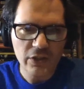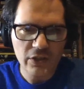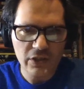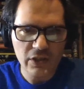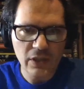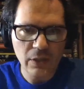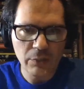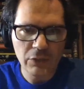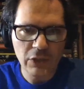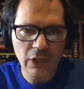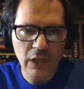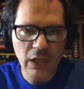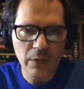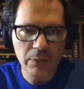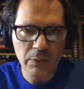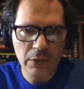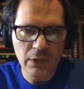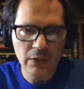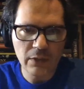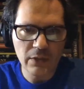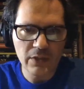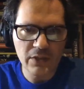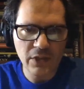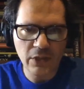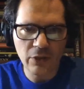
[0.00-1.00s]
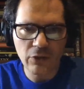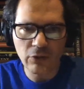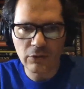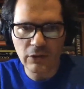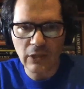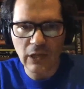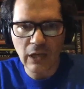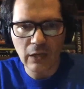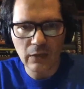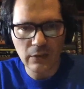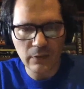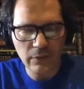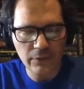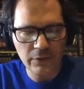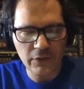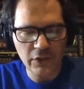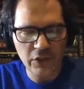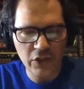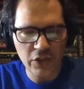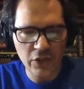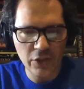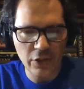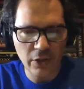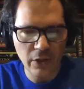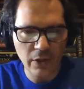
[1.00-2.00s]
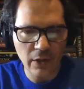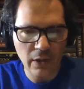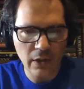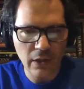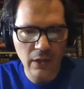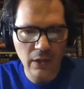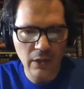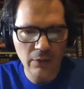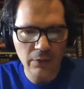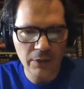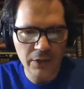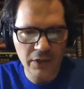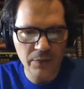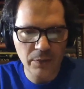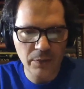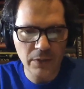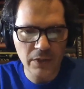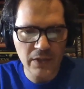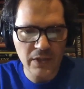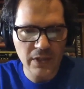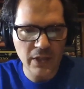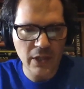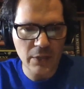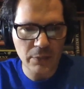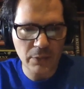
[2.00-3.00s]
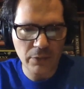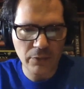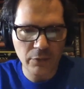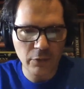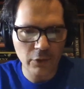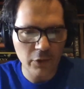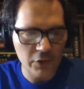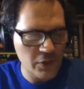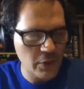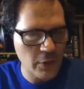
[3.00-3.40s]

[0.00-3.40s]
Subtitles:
sometime in the second half of the year, how it's been said before.